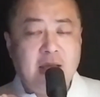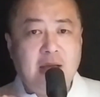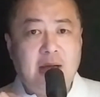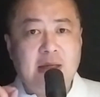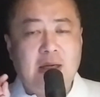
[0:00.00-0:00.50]

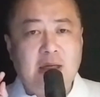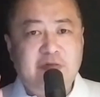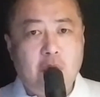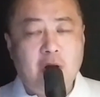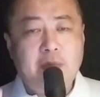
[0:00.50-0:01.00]
And if
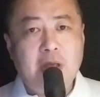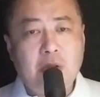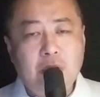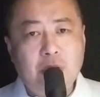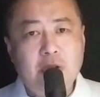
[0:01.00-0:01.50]
you want to be a
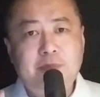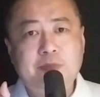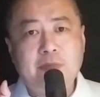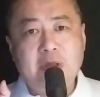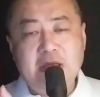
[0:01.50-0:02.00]
good,
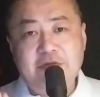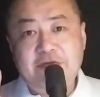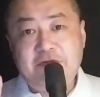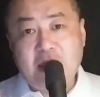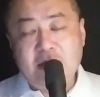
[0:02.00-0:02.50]

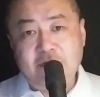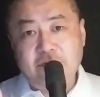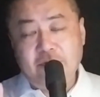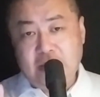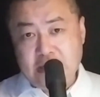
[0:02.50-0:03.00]

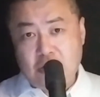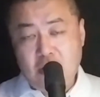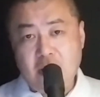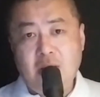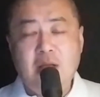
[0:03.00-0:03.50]
effective
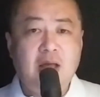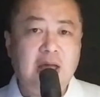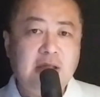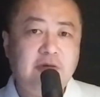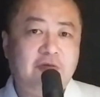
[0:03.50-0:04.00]
leader,
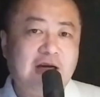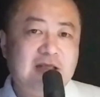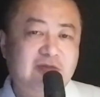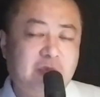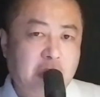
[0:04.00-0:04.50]
an
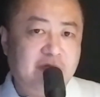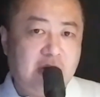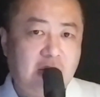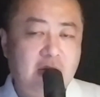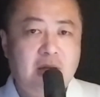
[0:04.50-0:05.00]
effective
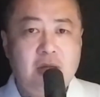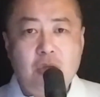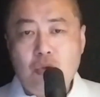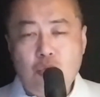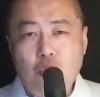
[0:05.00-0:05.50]
motivator,
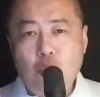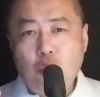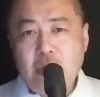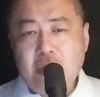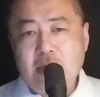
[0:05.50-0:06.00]

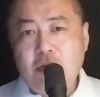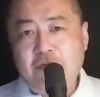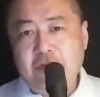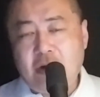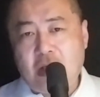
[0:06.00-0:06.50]
you need to
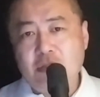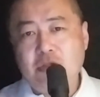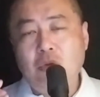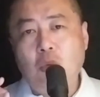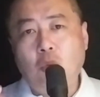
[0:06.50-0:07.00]
figure out
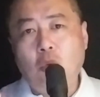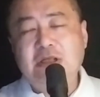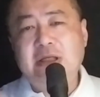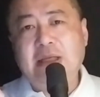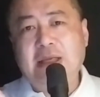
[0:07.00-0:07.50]

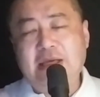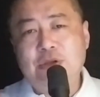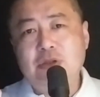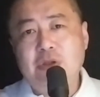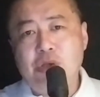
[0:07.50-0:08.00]
what
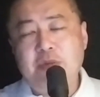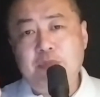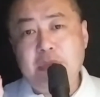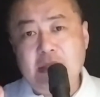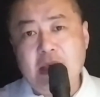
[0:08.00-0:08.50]
is the
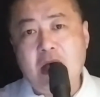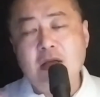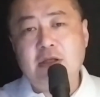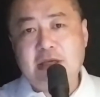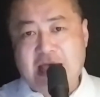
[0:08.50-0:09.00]

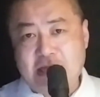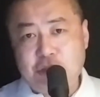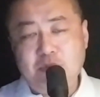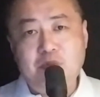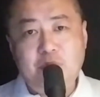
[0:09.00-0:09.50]
beyond
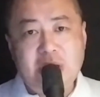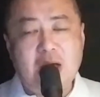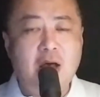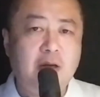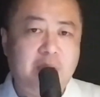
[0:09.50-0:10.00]
cash,
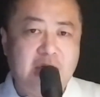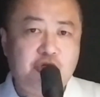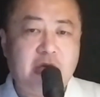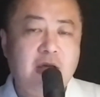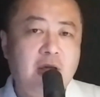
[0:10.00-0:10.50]
beyond
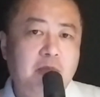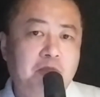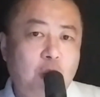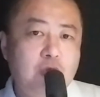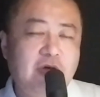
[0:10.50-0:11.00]
paycheck
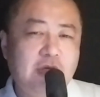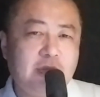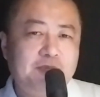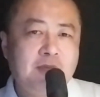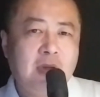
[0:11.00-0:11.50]

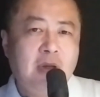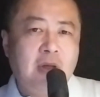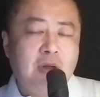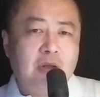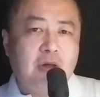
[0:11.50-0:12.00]
motivation.
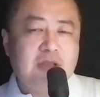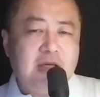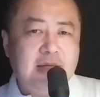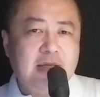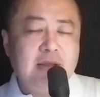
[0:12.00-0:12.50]
Those
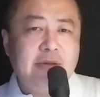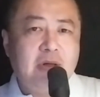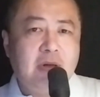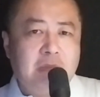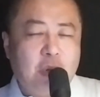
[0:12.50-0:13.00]
hidden
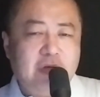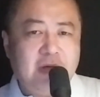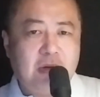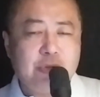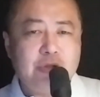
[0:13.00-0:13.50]

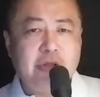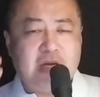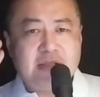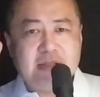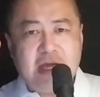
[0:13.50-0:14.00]
motivators
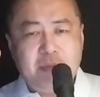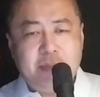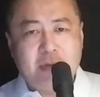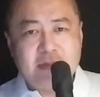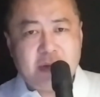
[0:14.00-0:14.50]
that's at
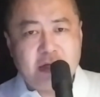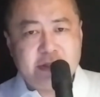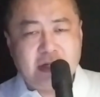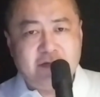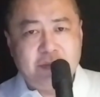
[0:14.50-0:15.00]
people's
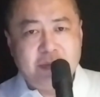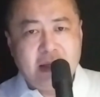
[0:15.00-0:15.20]
subconscious level.